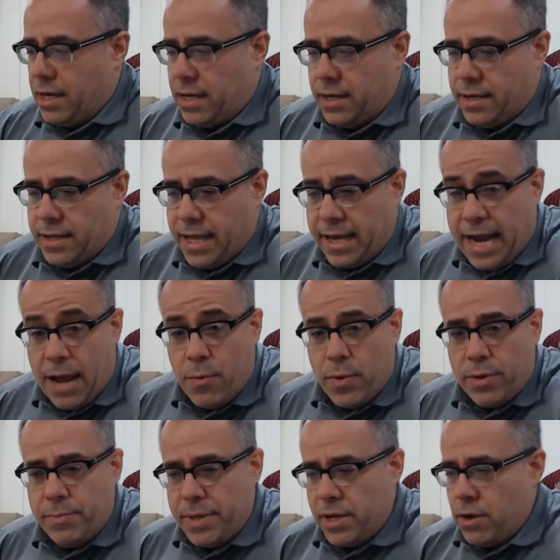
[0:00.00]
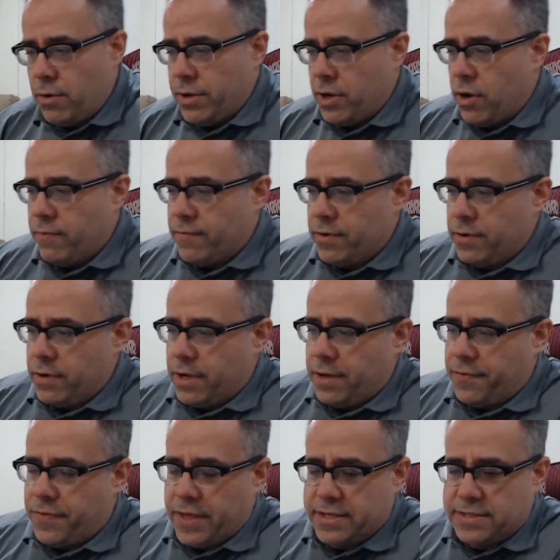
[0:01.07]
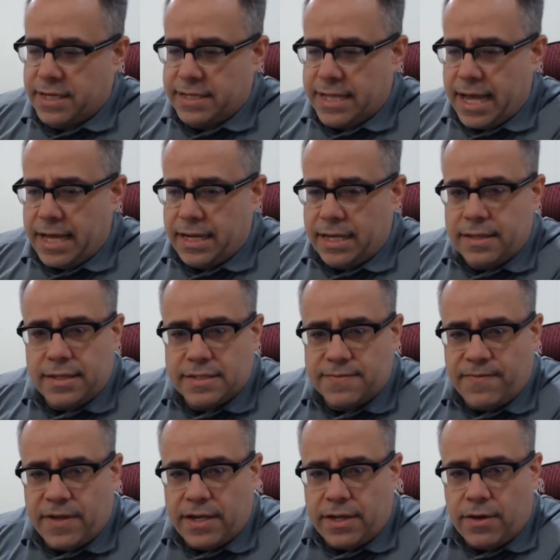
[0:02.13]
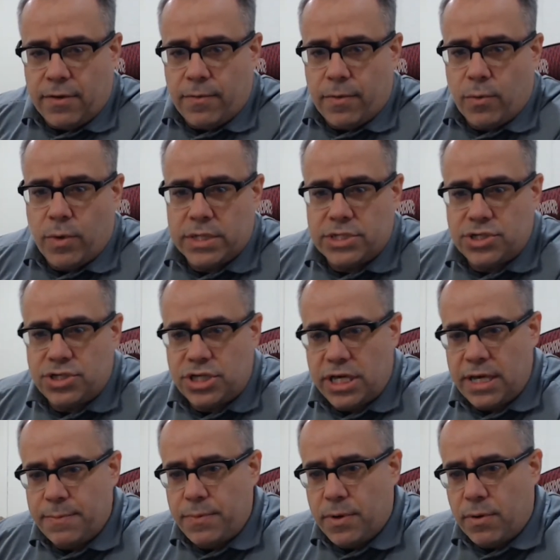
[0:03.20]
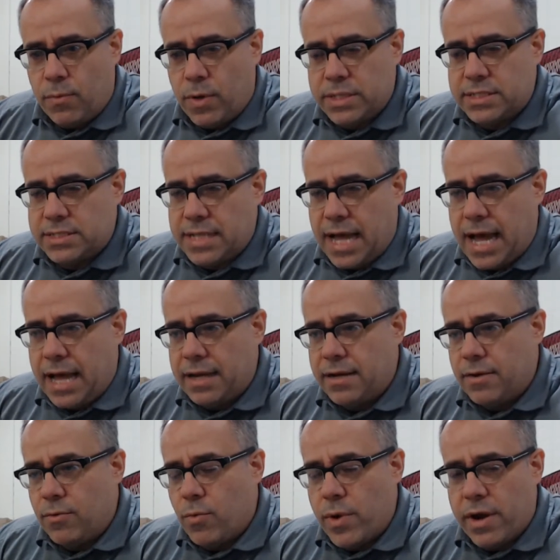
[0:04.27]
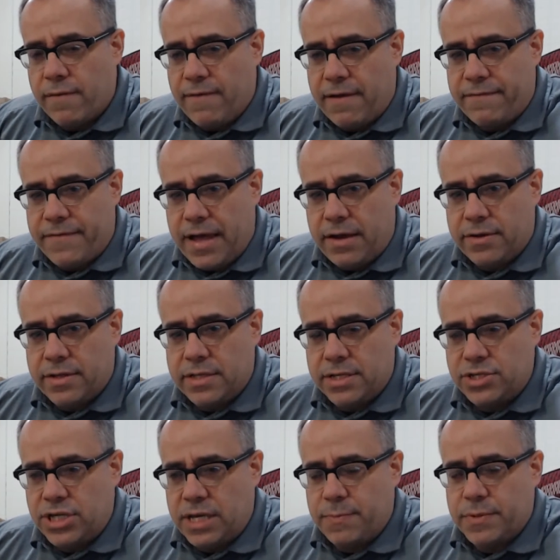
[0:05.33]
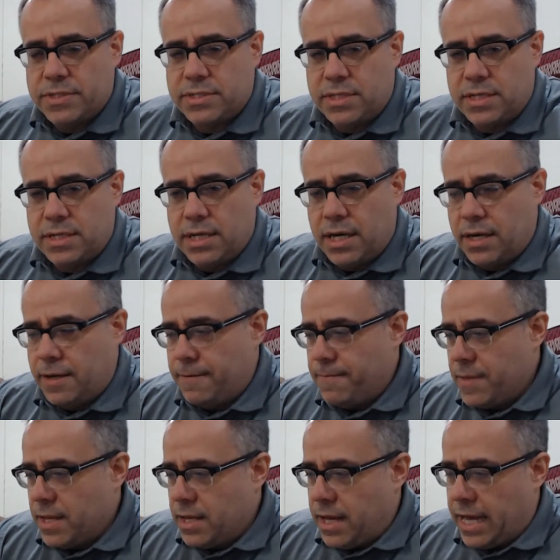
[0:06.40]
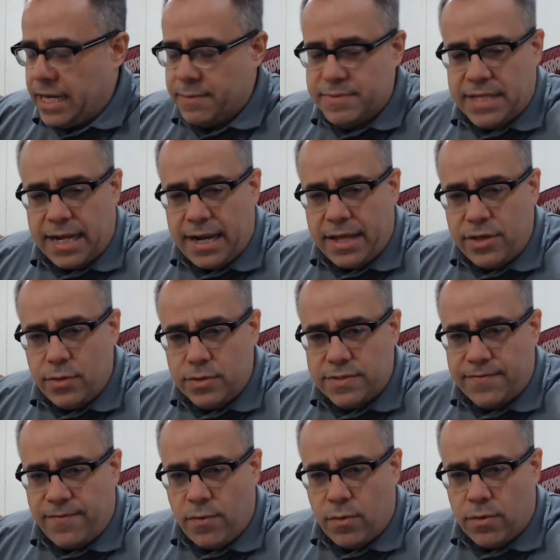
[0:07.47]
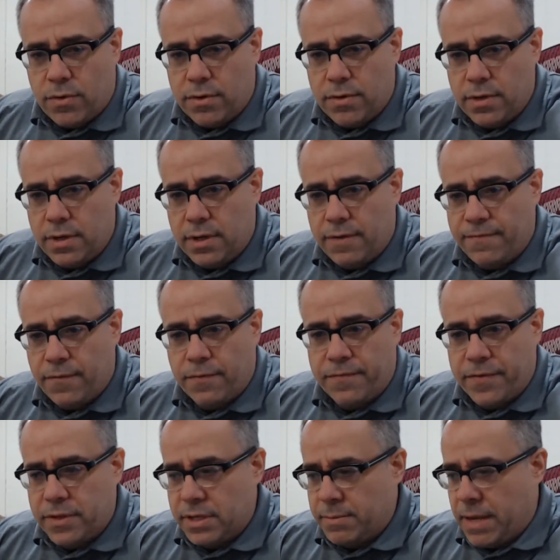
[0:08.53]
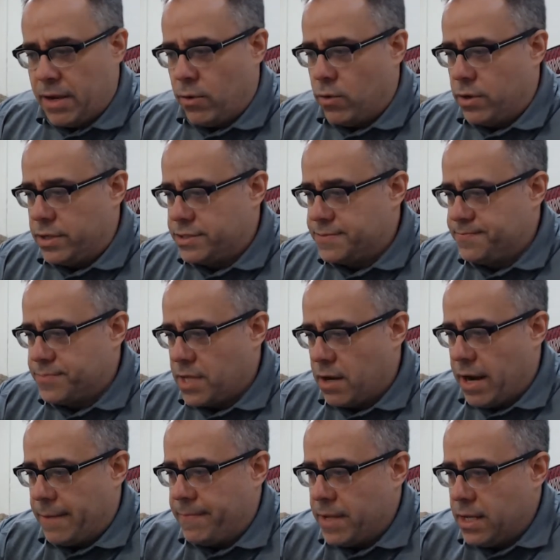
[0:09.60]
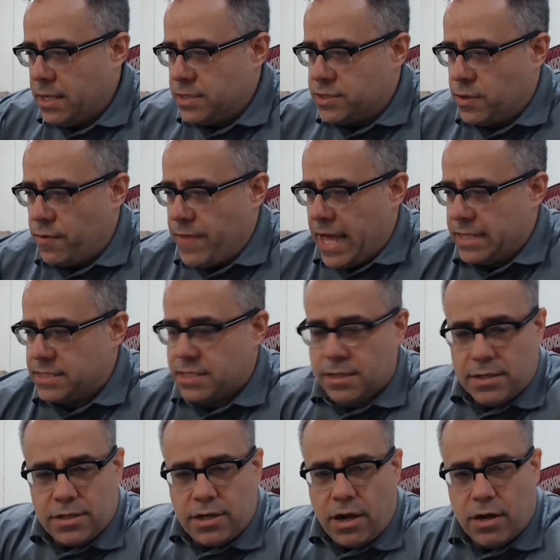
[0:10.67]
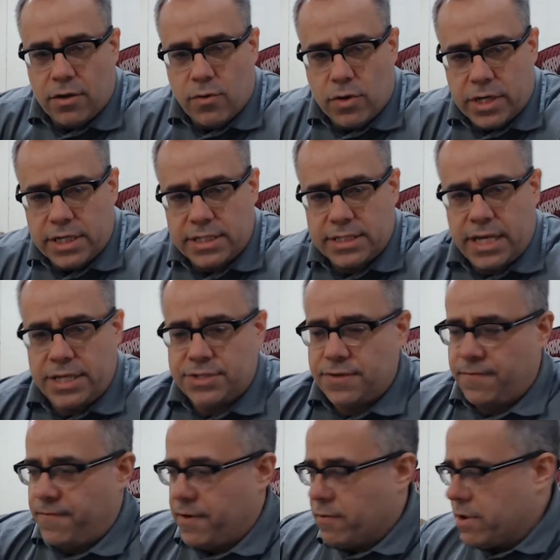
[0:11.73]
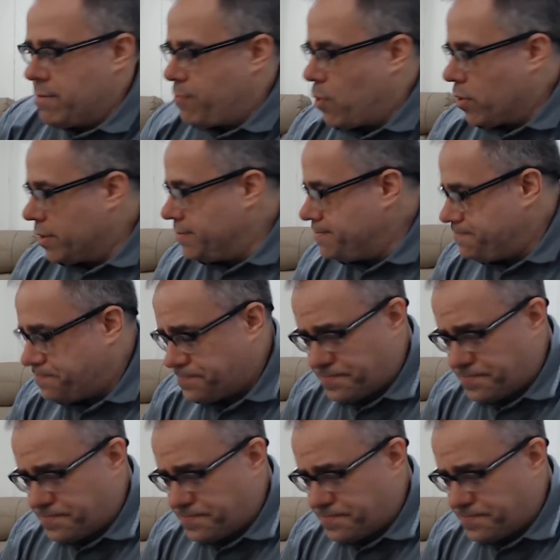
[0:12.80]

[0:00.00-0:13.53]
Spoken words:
And I will be going over things like that in this video. What's cheap, what's not, where have I found it the cheapest, the items that I use for fulfilling my orders. All right, so that's card organization, very important.